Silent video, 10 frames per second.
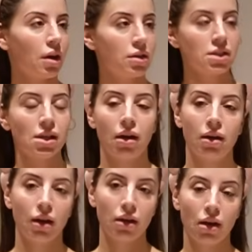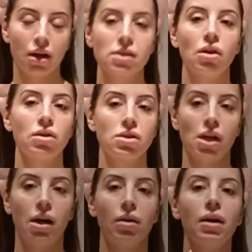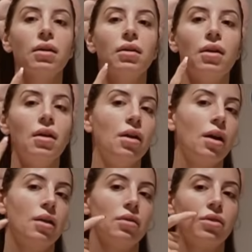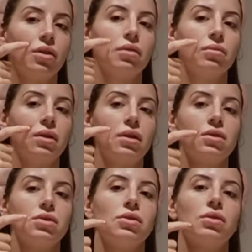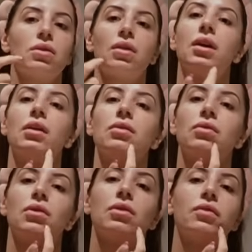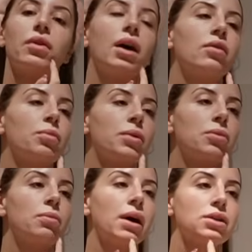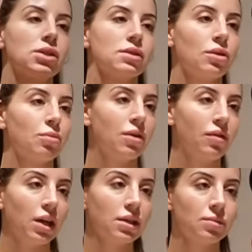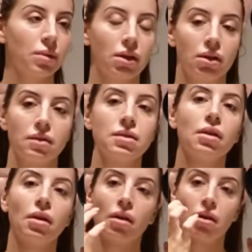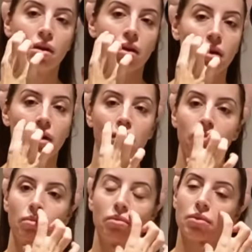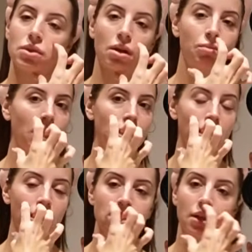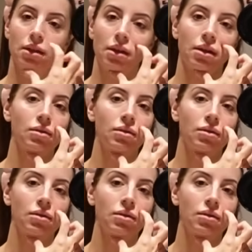I just had a nice hot shower and I've got 1, 2, 3, 4, 5 pimple patches on my face because I'm breaking out down here